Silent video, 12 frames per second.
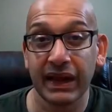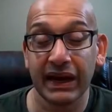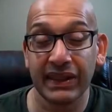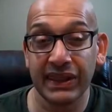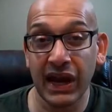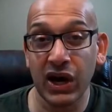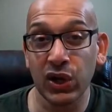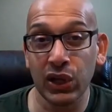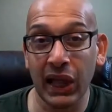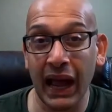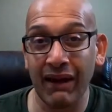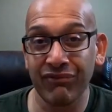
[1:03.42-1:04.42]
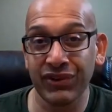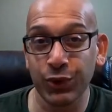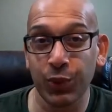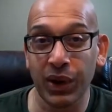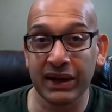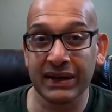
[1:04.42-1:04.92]
They all have to
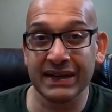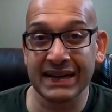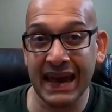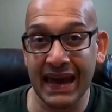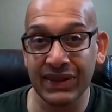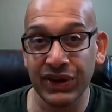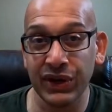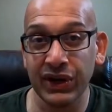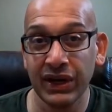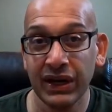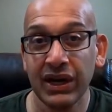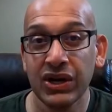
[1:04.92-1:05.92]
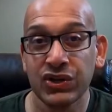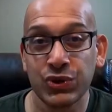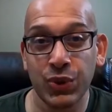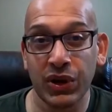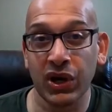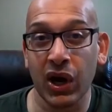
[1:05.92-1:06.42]
work together
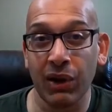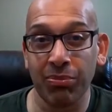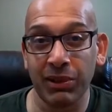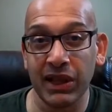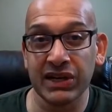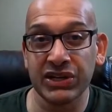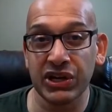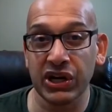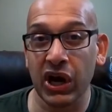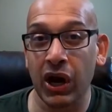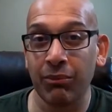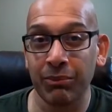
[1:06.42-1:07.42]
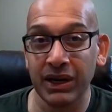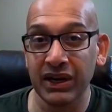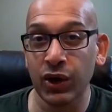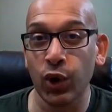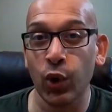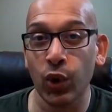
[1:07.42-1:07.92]
to accomplish a common
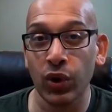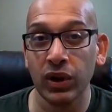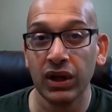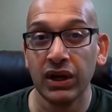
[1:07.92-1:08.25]
goal,